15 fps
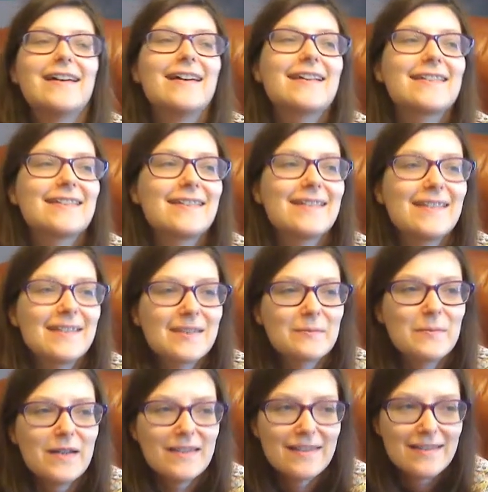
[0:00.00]
So that's
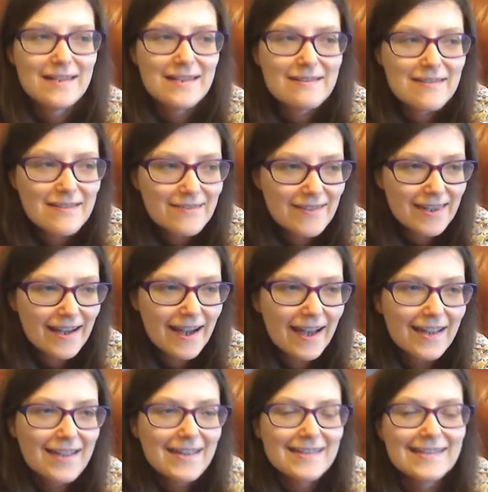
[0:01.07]
my theory for that.
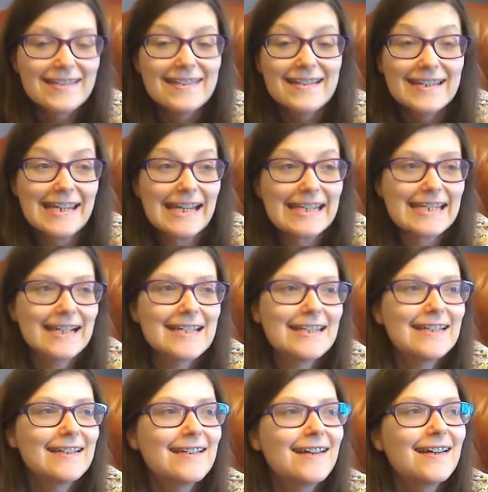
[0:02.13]
So that's
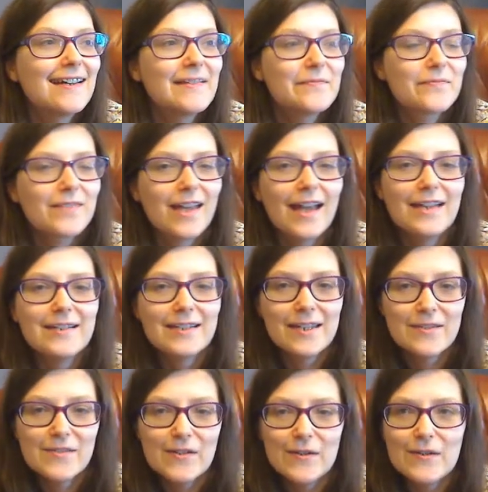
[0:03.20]
exciting. And
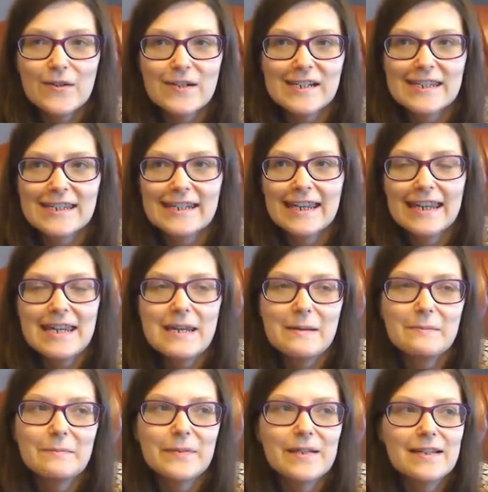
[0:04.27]
again, to Artscape,
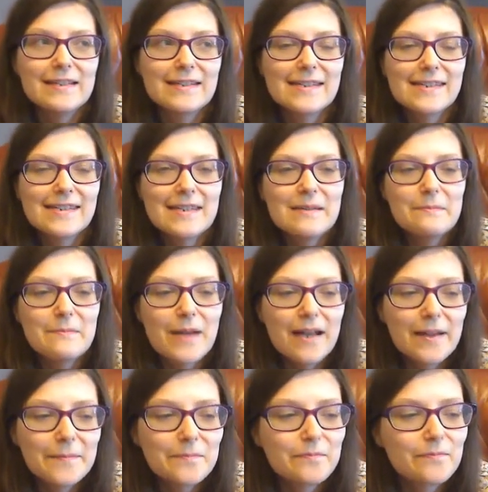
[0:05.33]
seeing
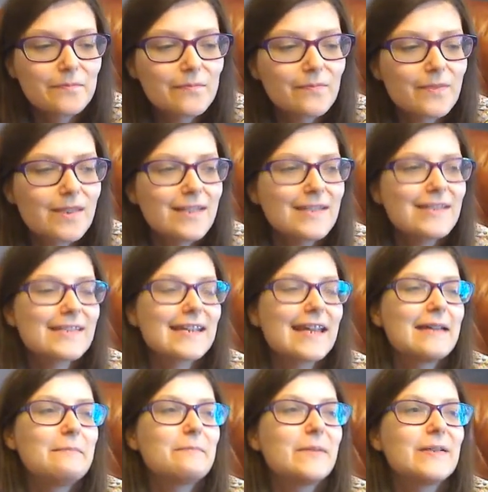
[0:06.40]
my
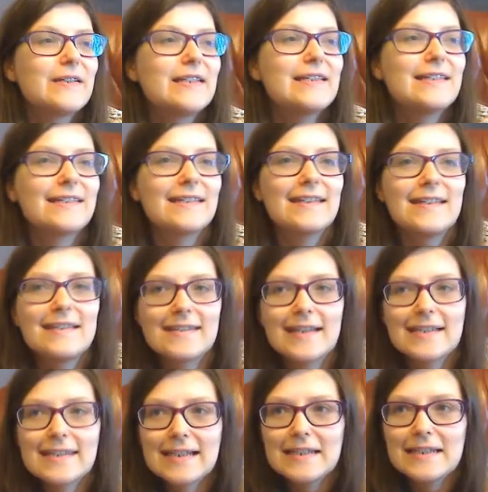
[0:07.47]
Artscape buddies, so that's
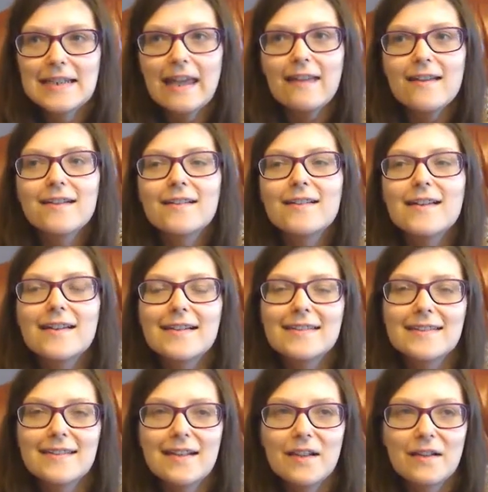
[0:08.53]
exciting.
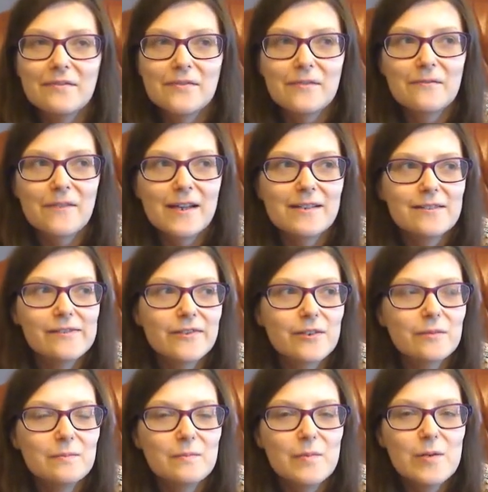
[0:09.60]
So I'll have to find
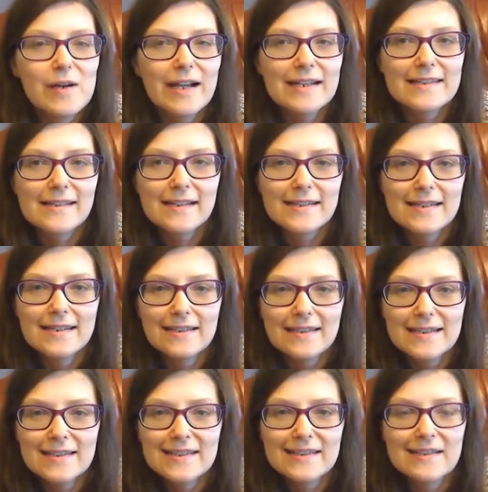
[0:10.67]
some more exciting
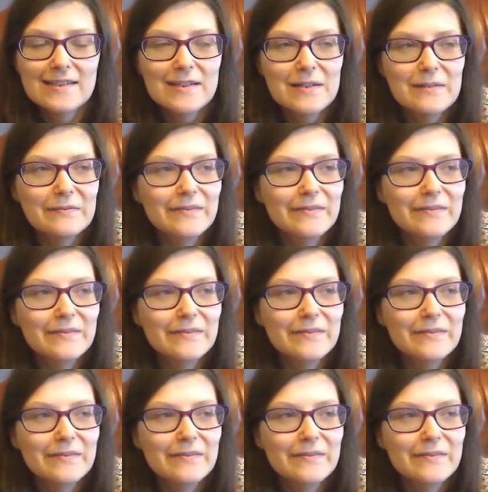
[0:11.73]
things to do.